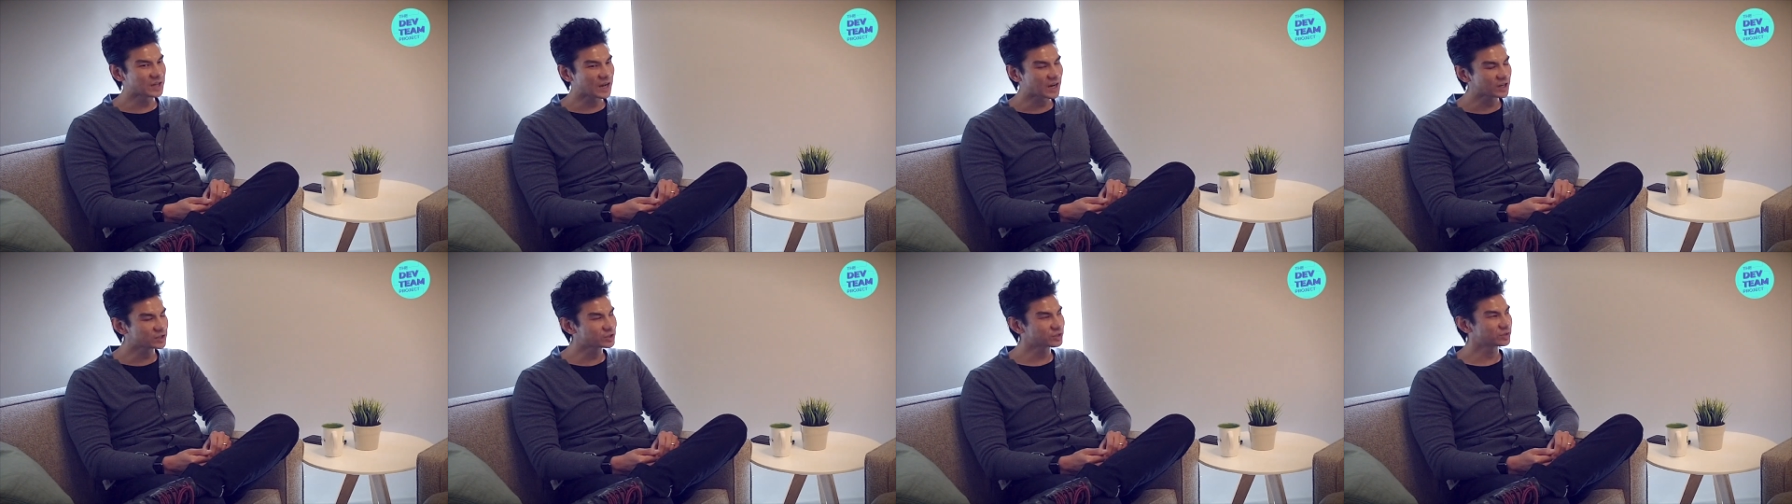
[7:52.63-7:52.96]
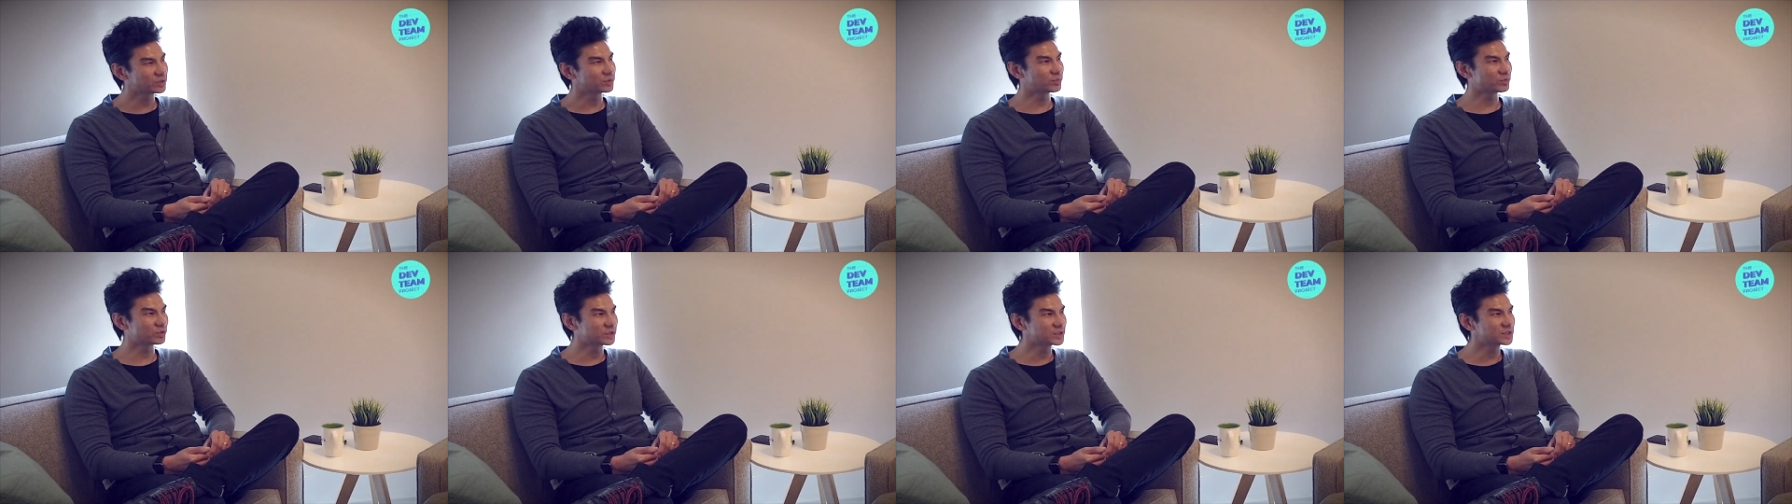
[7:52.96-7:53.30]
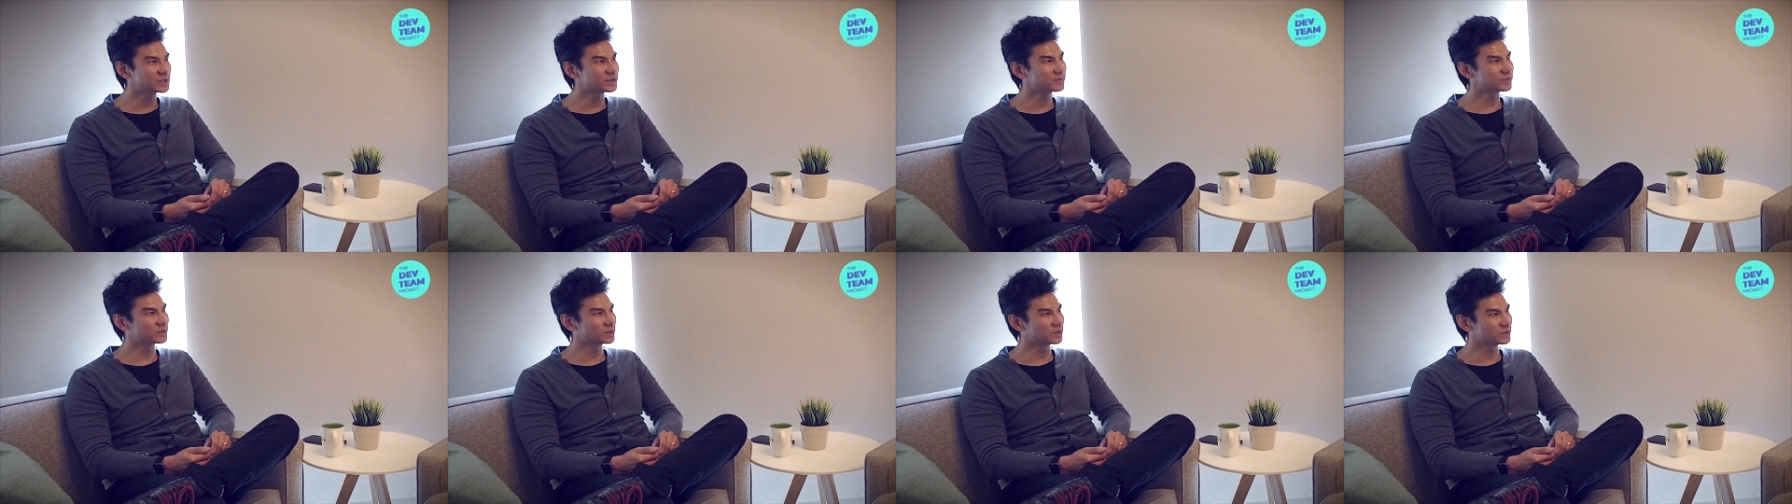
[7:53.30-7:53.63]
actually
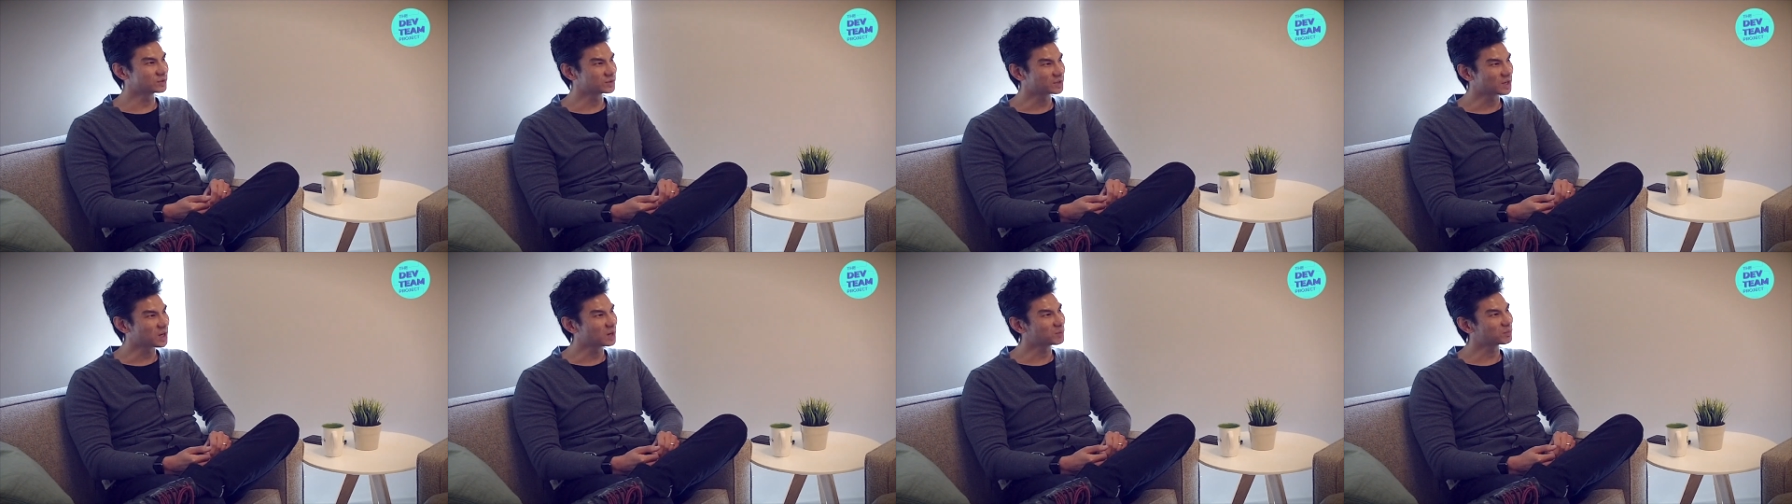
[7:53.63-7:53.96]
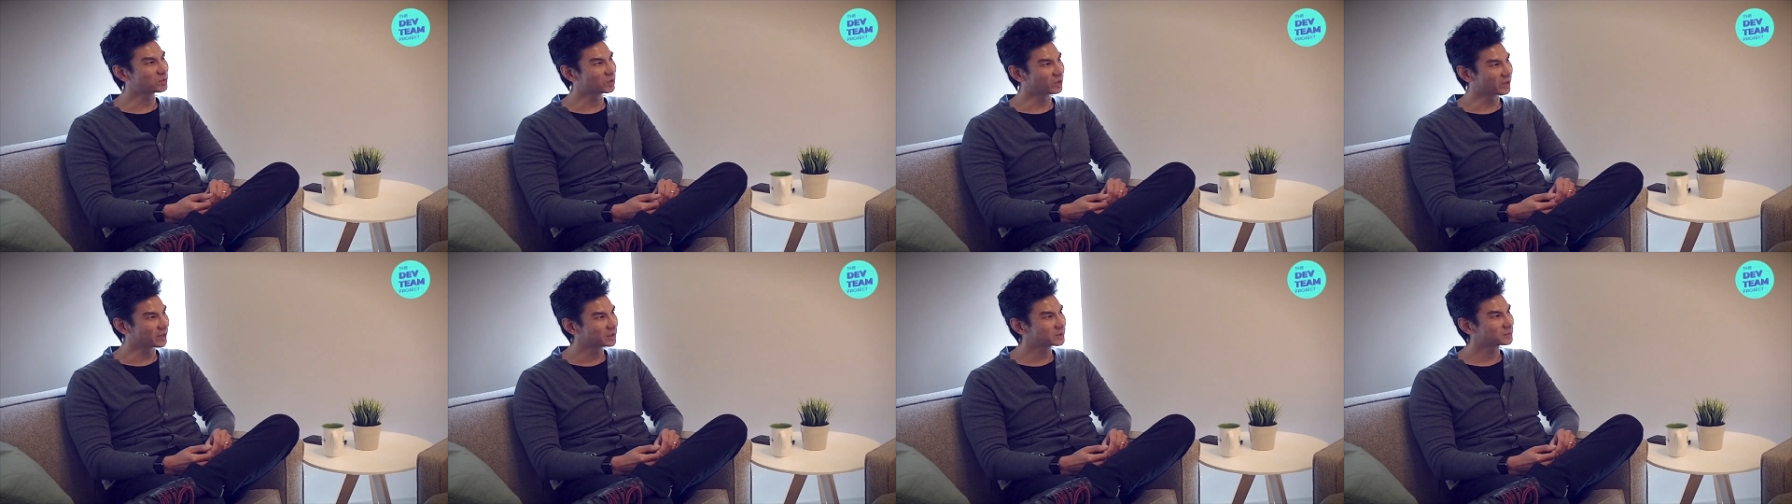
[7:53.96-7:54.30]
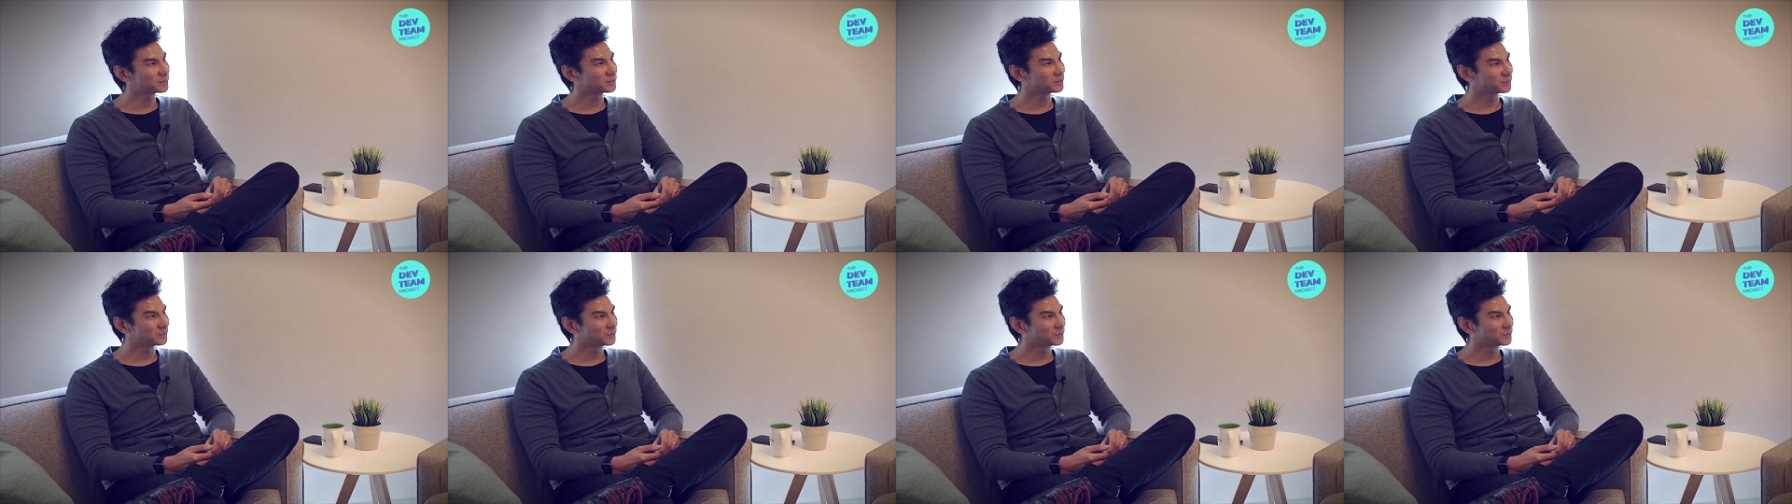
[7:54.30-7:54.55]
pretty difficult to operate.